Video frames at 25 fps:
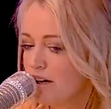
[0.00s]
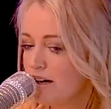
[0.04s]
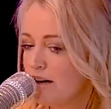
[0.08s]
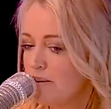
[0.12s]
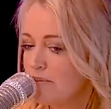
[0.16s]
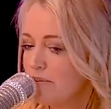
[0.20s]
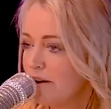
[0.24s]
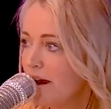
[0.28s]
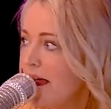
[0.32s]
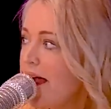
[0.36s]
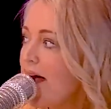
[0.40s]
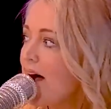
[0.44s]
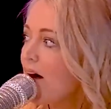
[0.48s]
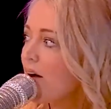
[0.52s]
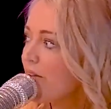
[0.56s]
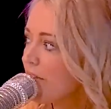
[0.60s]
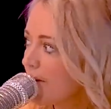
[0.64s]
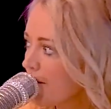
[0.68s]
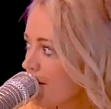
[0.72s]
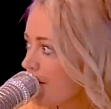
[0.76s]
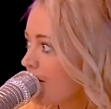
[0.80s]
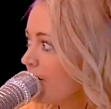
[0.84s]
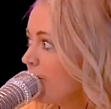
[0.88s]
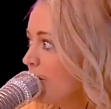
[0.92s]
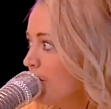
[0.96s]
it up now
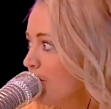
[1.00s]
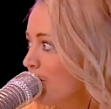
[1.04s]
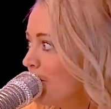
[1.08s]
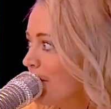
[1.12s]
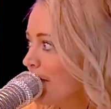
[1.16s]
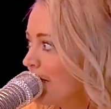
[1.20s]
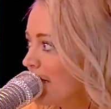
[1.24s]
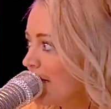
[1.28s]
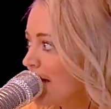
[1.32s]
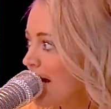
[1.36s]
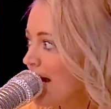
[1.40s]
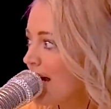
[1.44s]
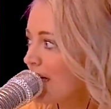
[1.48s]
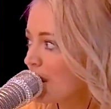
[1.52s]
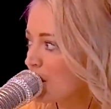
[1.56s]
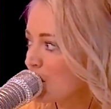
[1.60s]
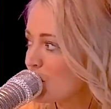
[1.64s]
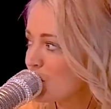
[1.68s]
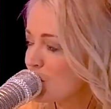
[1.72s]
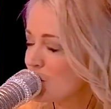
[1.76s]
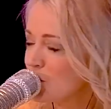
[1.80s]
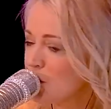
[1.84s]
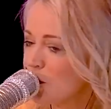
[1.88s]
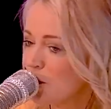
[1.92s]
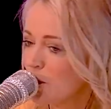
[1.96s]
that you've been
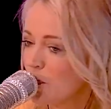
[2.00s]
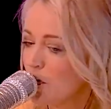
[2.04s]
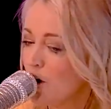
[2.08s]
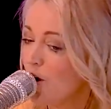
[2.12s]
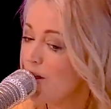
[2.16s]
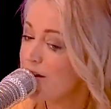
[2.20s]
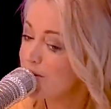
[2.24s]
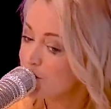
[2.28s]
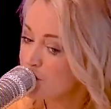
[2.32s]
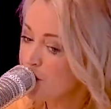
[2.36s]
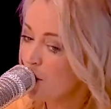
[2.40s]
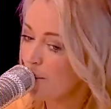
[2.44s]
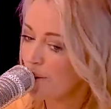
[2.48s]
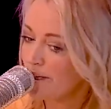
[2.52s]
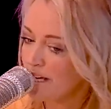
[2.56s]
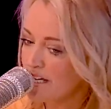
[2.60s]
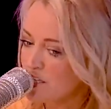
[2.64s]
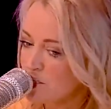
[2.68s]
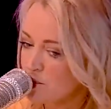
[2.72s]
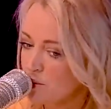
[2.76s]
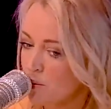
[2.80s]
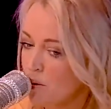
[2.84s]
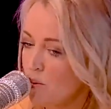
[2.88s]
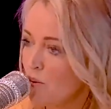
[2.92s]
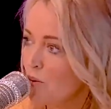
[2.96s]
announced. So the guys going
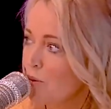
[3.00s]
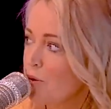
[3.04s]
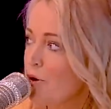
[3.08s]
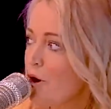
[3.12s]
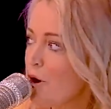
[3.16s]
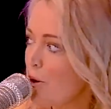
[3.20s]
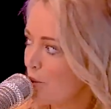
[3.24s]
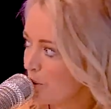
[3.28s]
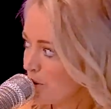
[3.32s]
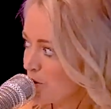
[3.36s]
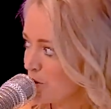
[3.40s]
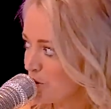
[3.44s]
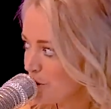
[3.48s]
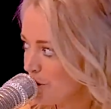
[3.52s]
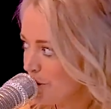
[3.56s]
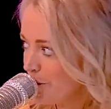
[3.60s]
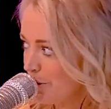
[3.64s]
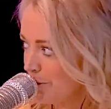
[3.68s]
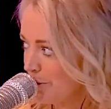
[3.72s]
into it will know it's you.